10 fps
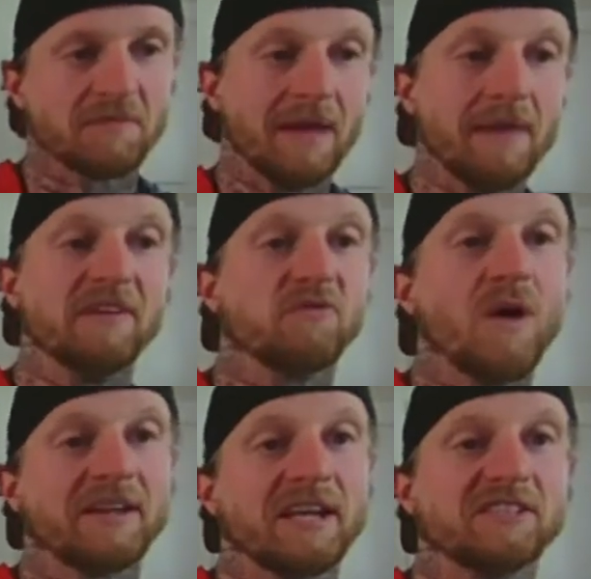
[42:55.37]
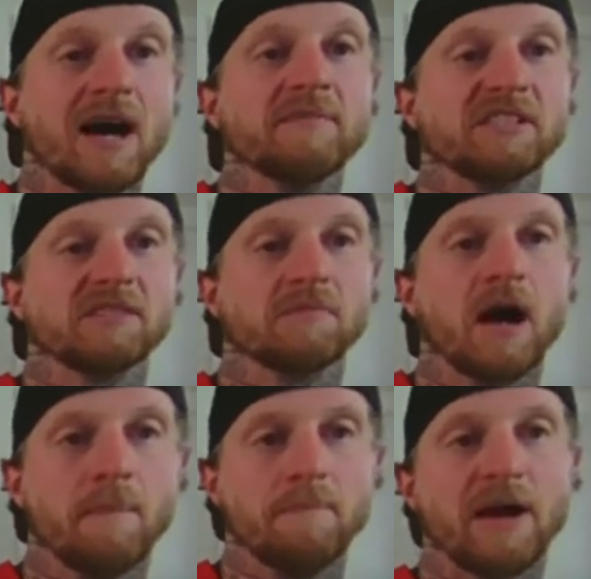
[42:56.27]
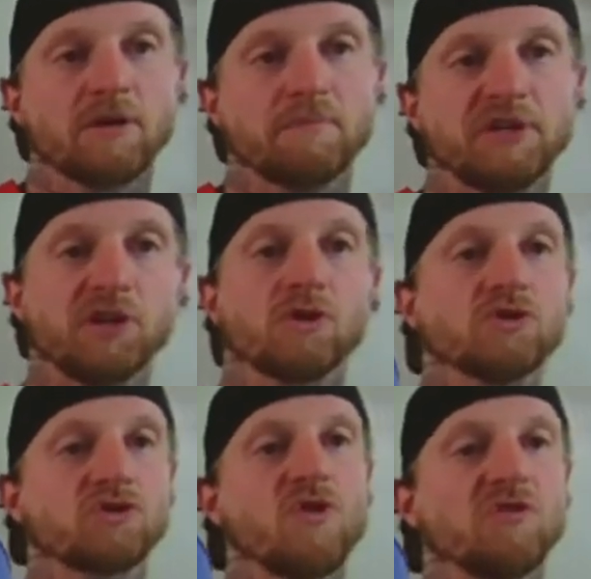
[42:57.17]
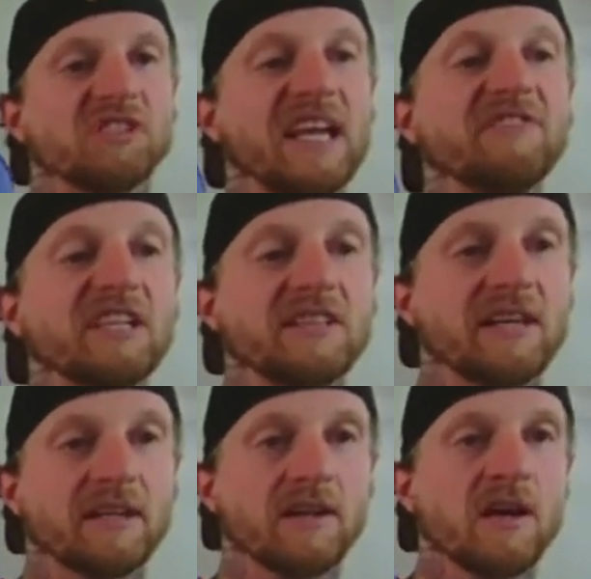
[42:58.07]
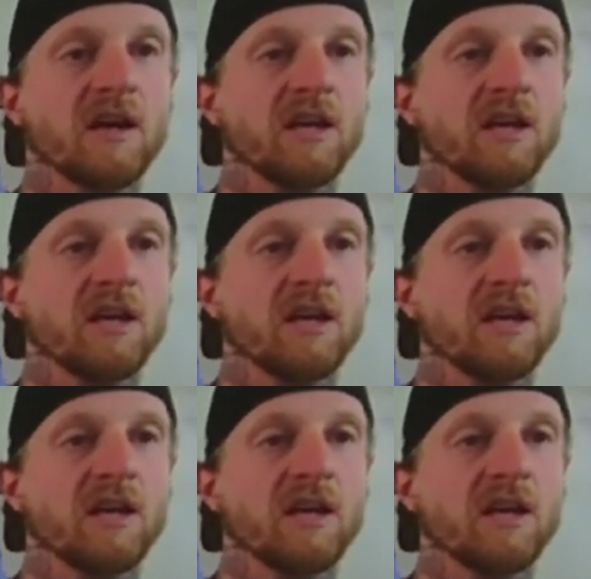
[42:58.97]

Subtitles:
Maybe if Wanye Thomas is a better, pure, strong safety than,